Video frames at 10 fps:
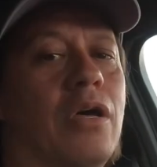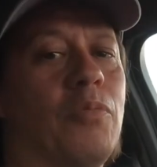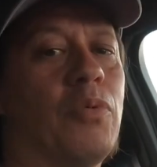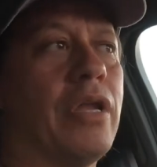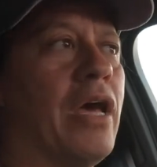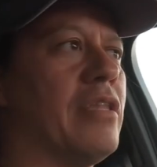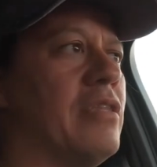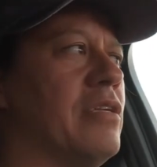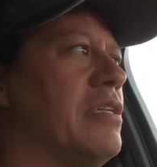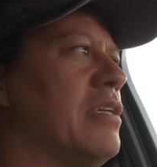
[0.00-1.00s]
But at
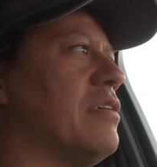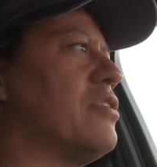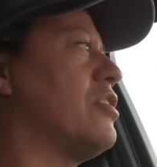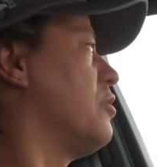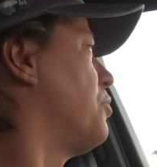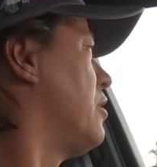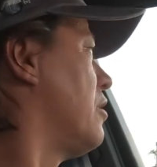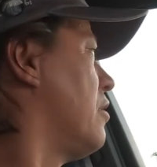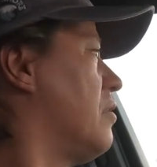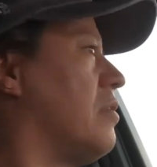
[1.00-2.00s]
the dealership
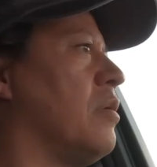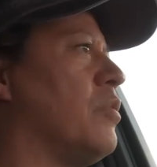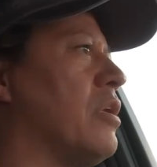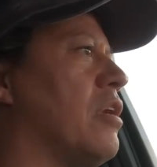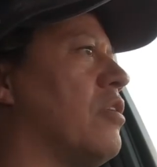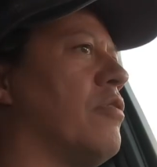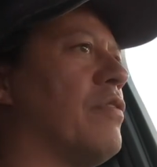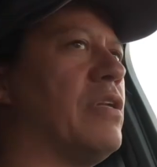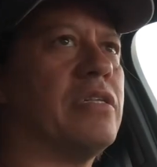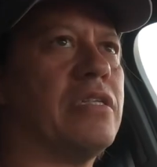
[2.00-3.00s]
here, I mean, I don't know if
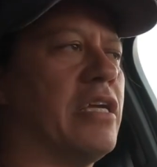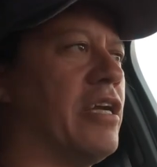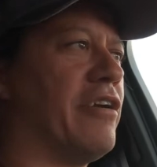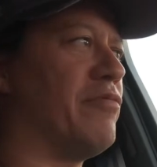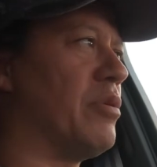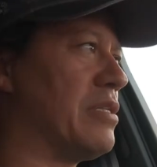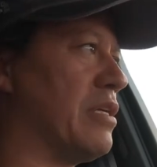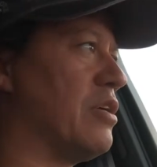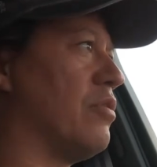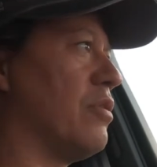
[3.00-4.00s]
they just take care of me because
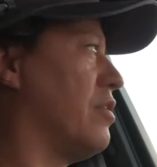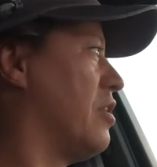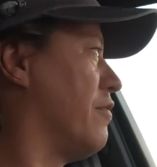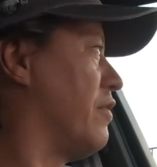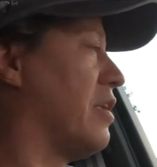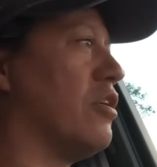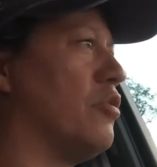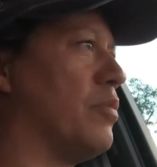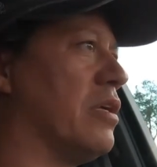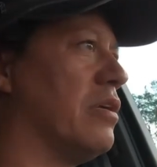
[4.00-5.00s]
I go there enough and they
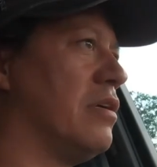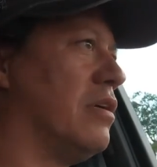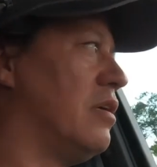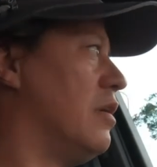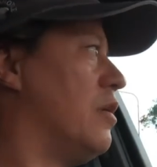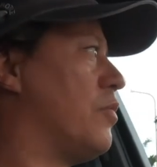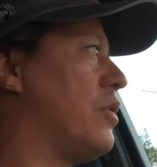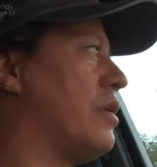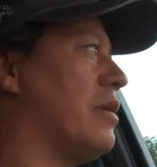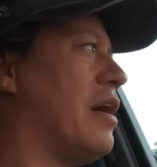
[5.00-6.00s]
know me,
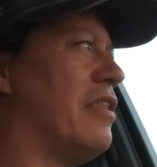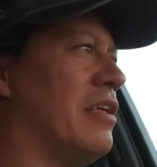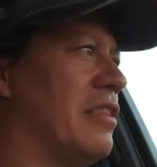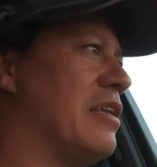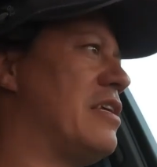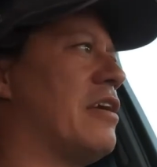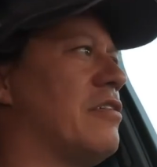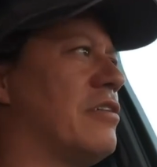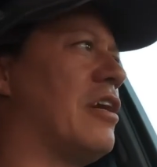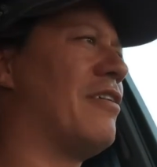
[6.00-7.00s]
but I think they take
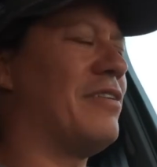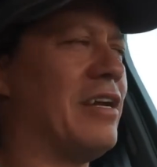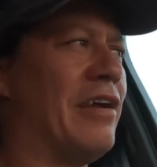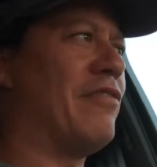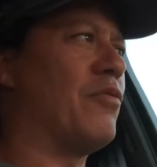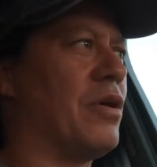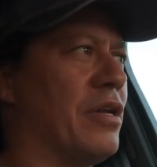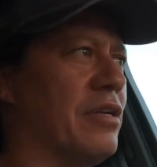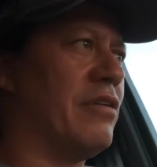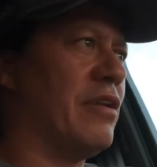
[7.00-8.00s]
good care of everyone.